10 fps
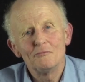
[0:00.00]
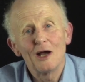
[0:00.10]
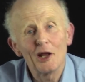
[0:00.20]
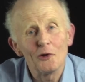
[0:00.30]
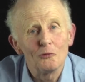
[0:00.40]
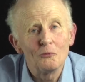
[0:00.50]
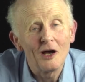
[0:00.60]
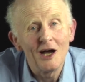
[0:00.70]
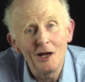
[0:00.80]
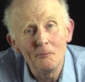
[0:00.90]
Hello,
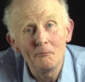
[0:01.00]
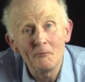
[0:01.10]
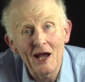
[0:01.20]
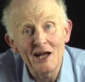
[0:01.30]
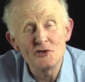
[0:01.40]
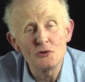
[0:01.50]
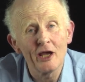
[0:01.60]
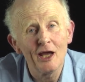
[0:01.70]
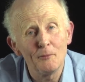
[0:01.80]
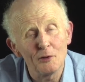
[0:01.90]
I'm Andrew
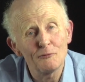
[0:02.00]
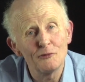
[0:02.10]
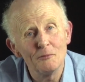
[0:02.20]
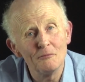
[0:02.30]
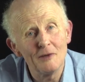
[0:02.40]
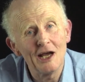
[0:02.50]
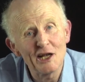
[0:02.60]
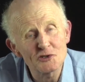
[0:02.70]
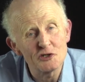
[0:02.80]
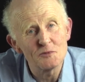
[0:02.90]
Campbell from
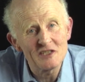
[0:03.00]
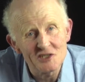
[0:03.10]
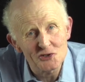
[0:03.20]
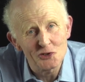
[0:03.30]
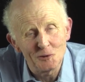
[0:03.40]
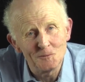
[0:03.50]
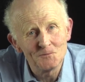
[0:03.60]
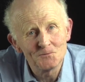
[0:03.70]
Ashridge Business School.